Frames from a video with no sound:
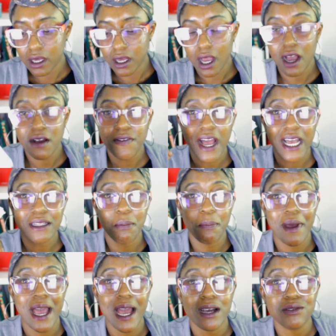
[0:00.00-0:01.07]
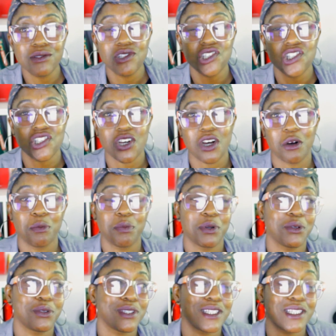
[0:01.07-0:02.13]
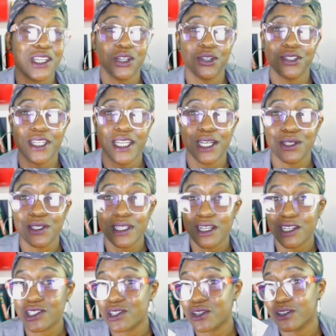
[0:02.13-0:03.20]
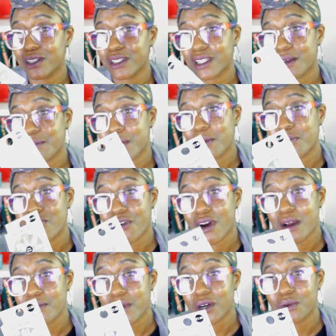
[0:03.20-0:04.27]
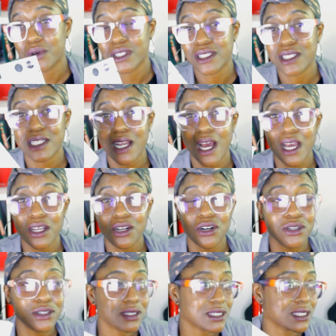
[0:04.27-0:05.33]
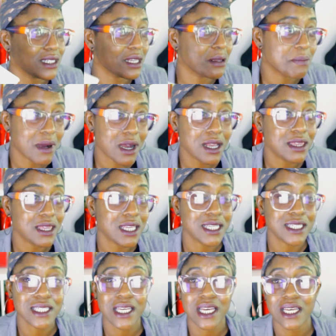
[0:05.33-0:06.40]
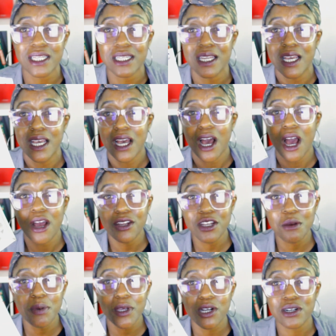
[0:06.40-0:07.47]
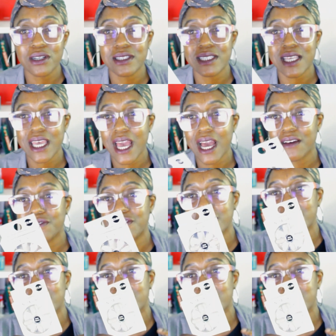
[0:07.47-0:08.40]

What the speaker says: I've had Pound Shop stick-on nails last longer than my Primark ones, and I constantly buy these, and only because they have the